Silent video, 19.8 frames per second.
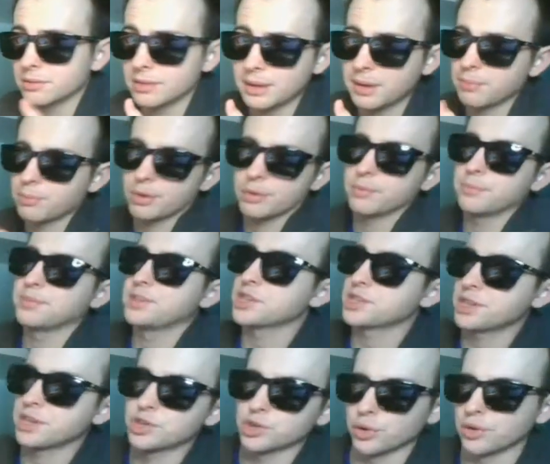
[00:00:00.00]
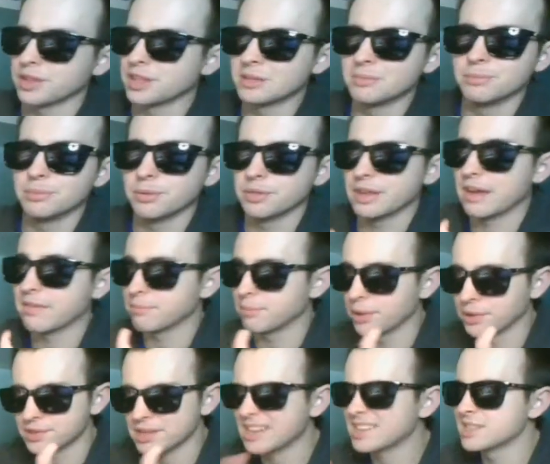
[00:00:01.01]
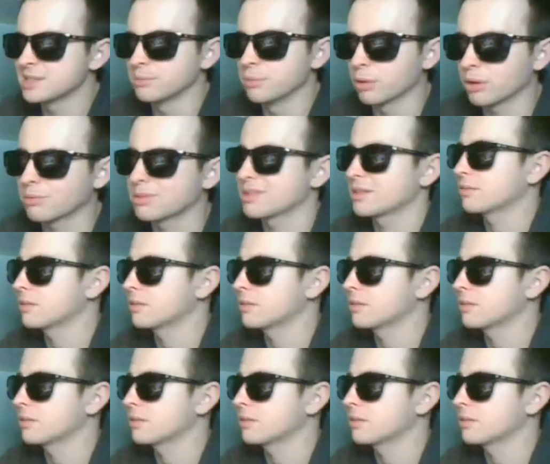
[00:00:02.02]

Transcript: Like just controlling both sides of the board with